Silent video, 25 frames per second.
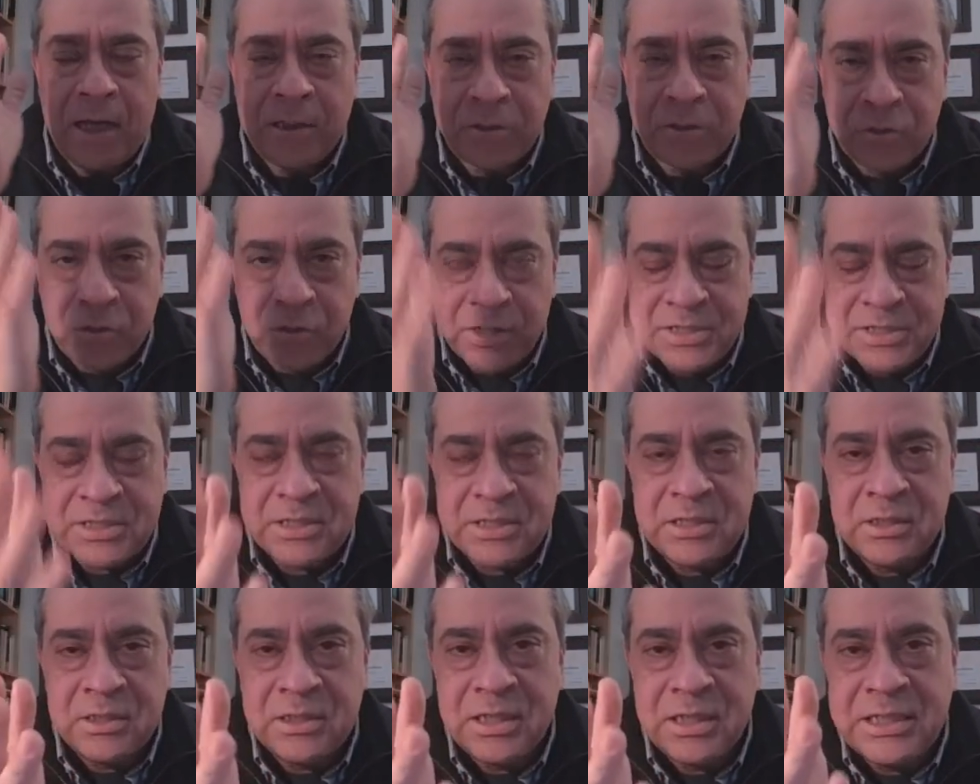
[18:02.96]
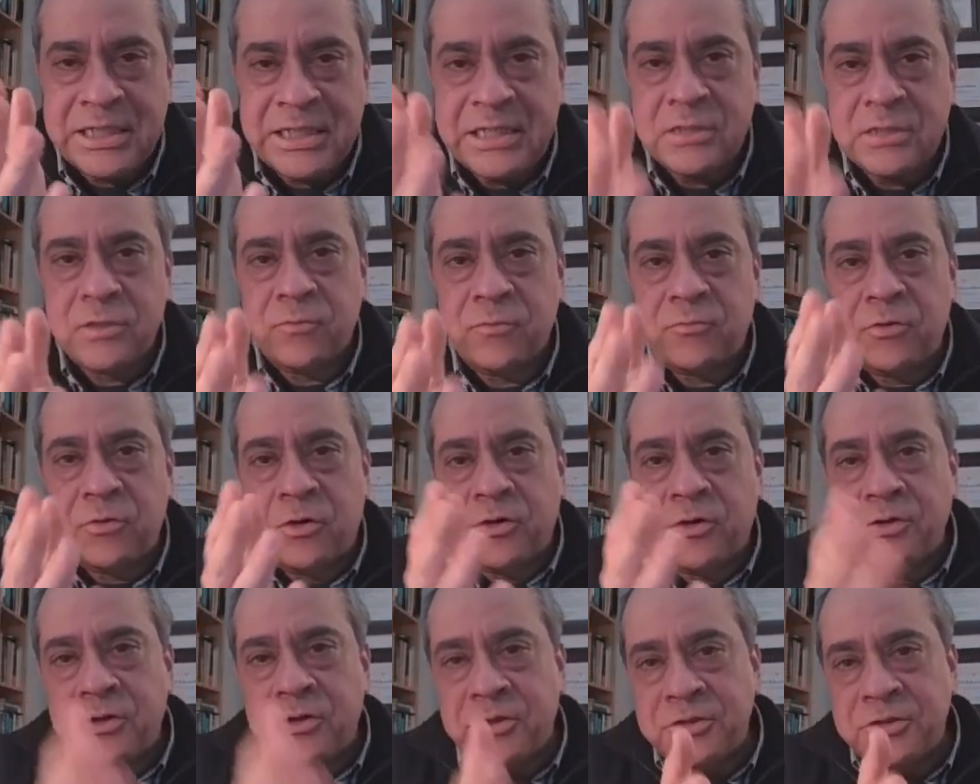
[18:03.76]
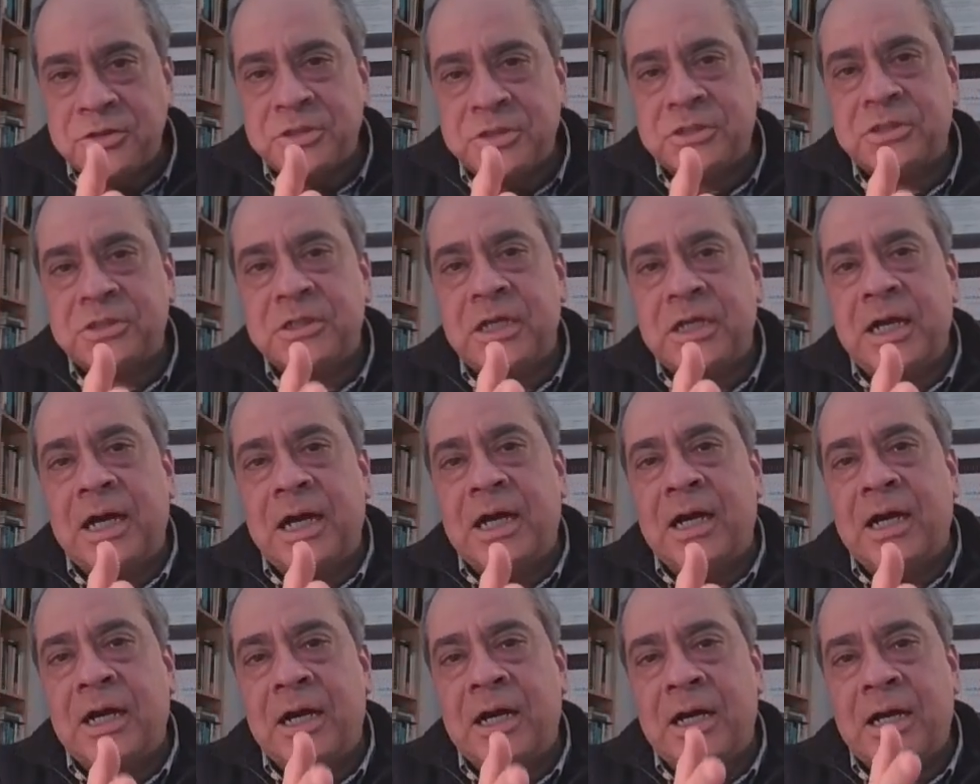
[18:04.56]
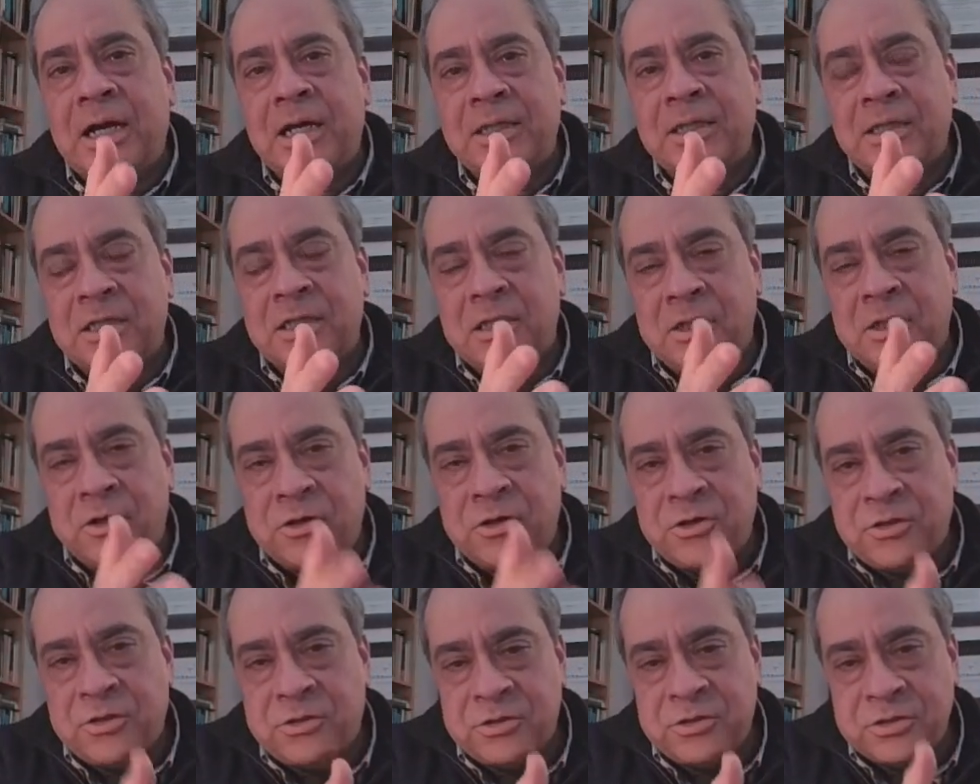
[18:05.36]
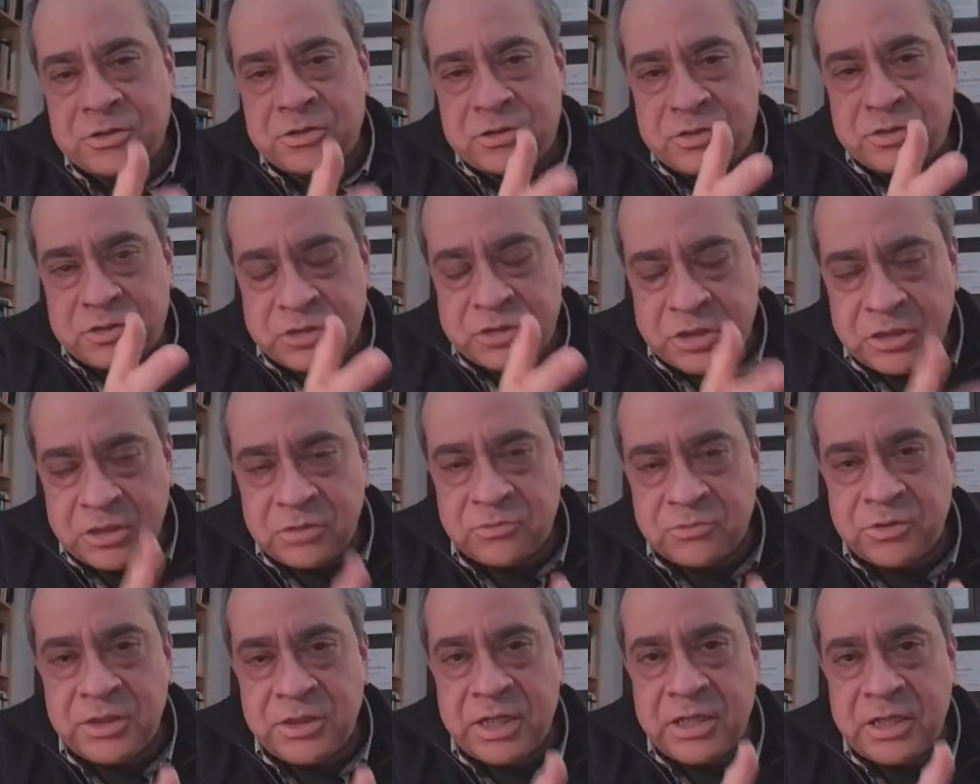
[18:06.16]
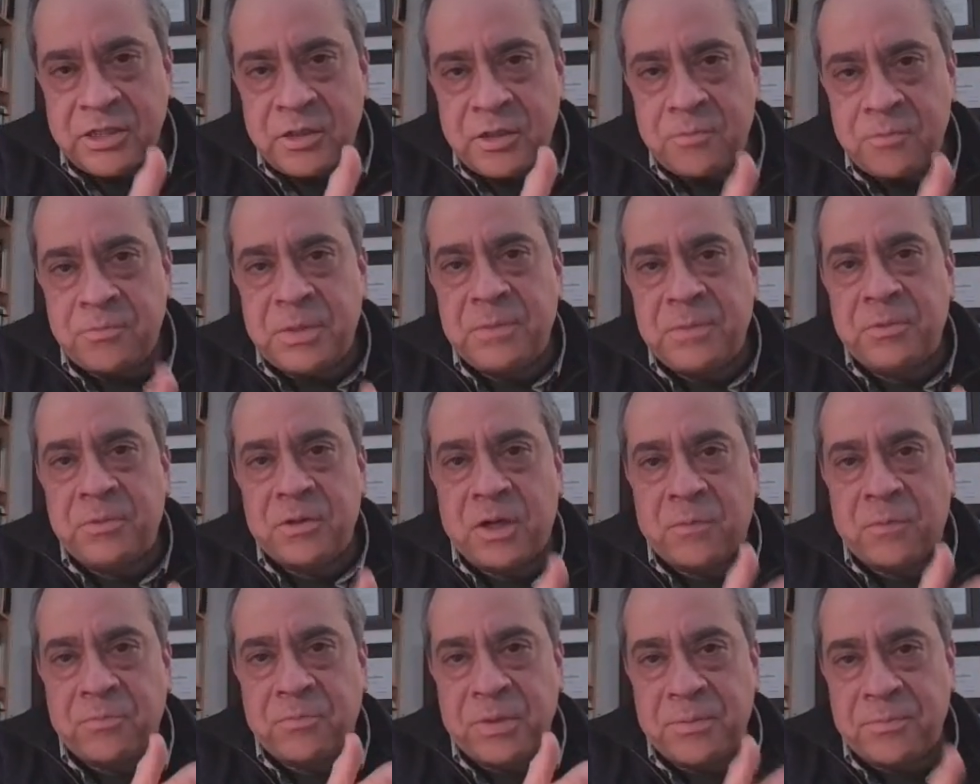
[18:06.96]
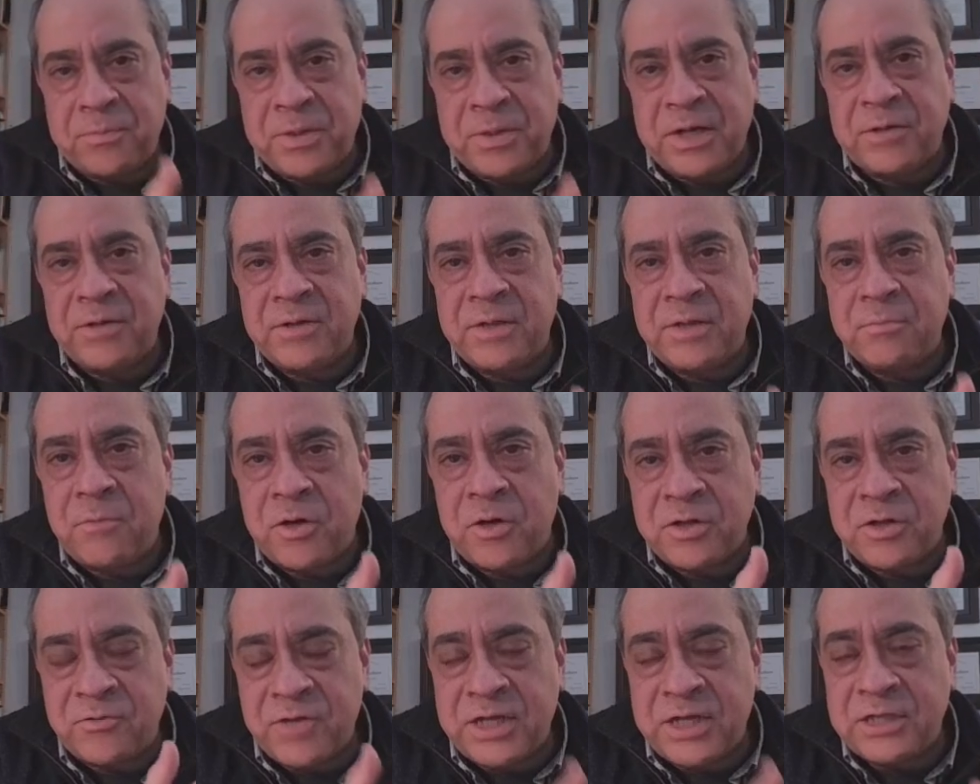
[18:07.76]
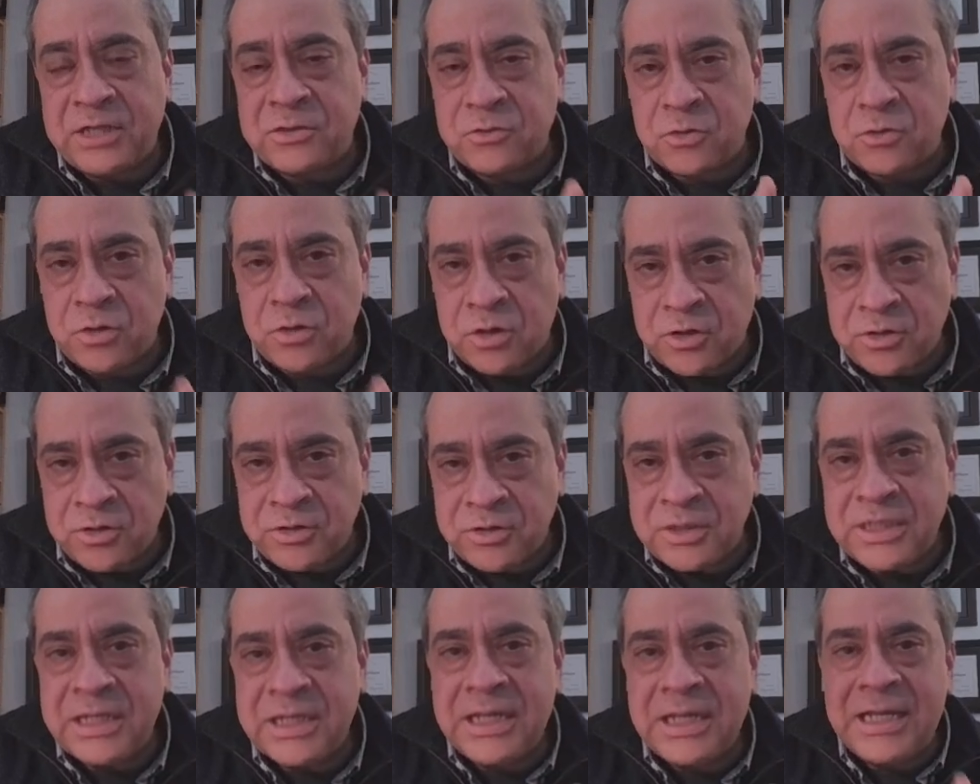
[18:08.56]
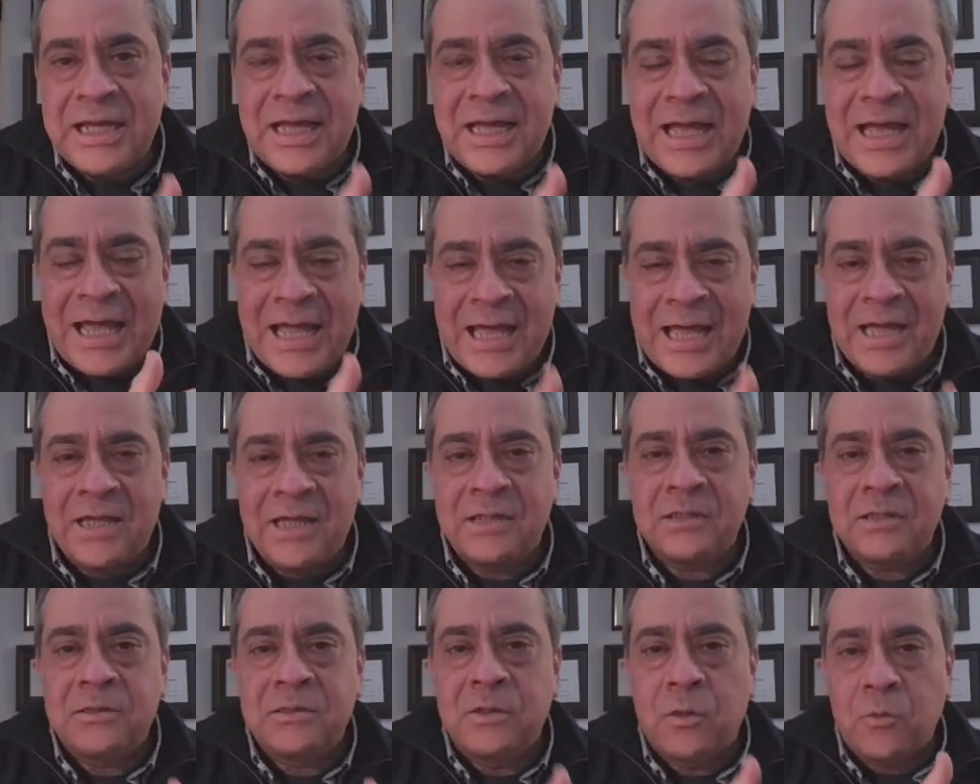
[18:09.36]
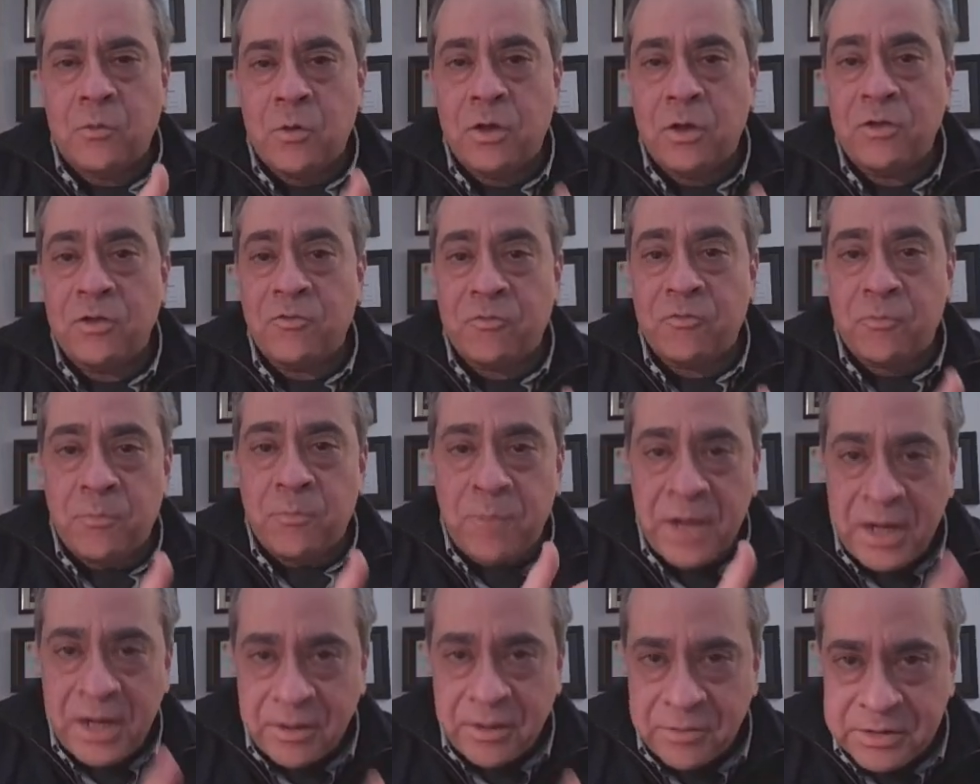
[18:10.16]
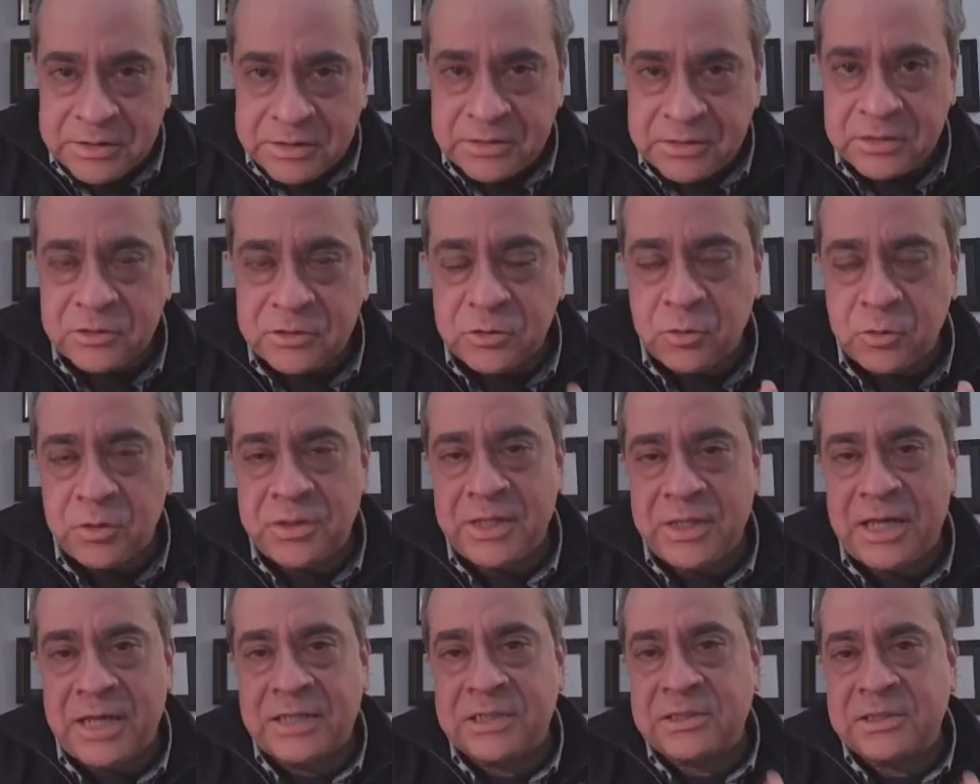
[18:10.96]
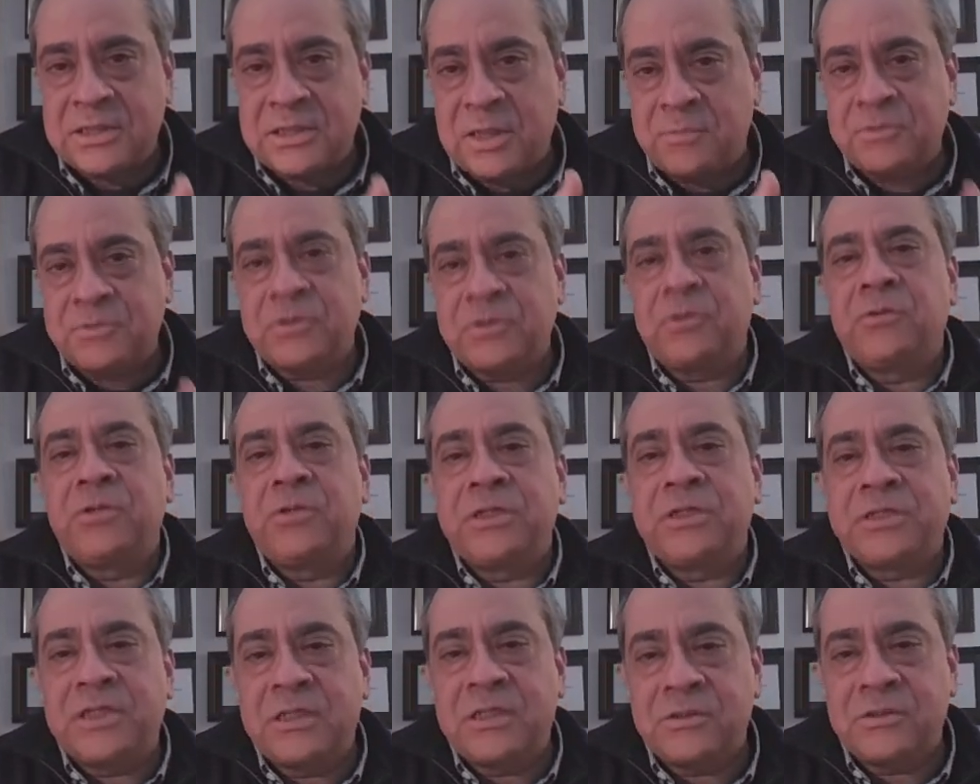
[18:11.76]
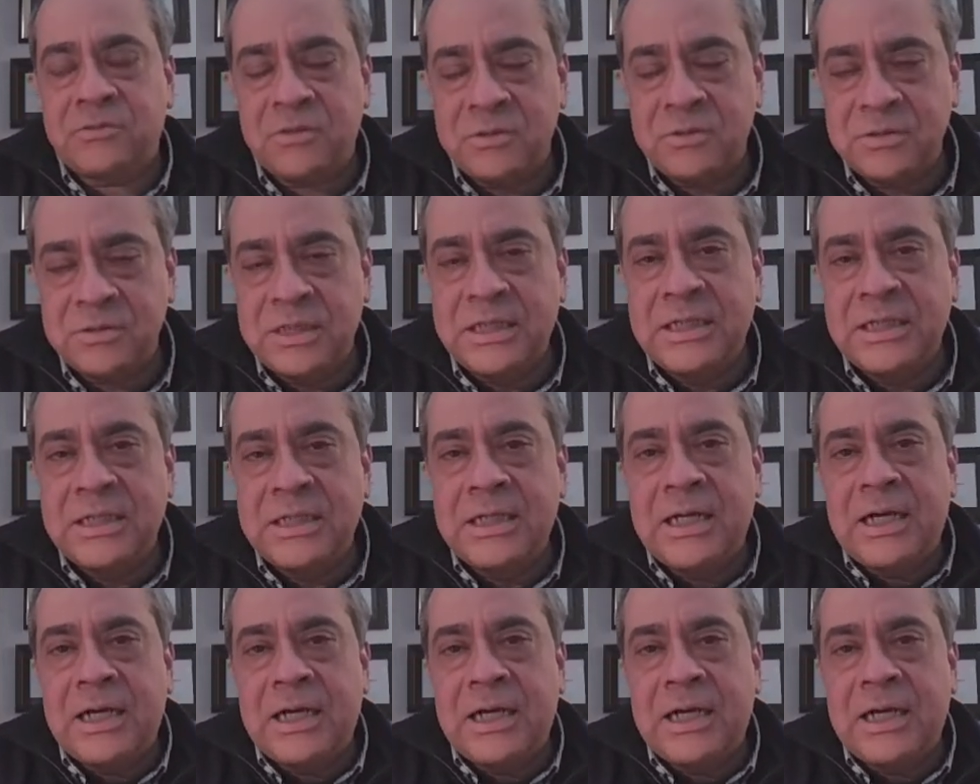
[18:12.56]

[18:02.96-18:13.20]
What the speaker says: addressing the needs of learners, that learners, children, and young people are prepared and motivated to learn. And the role of parents in doing that is absolutely central.